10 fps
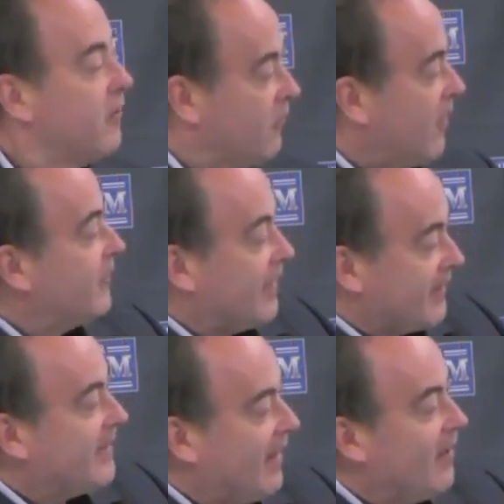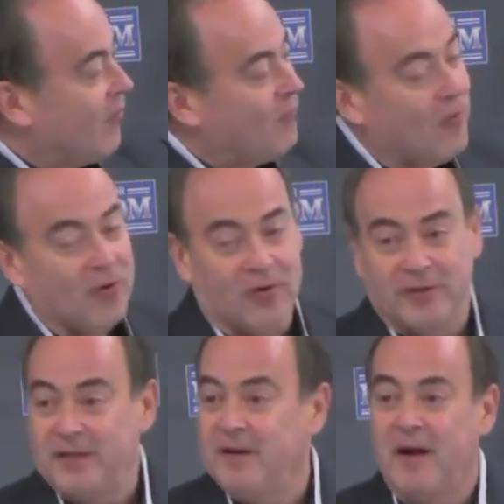throughout the entire
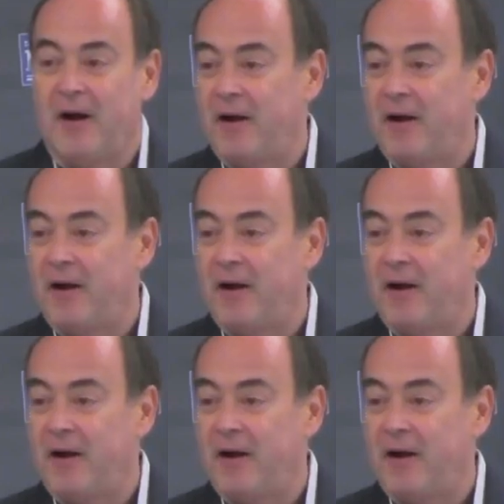world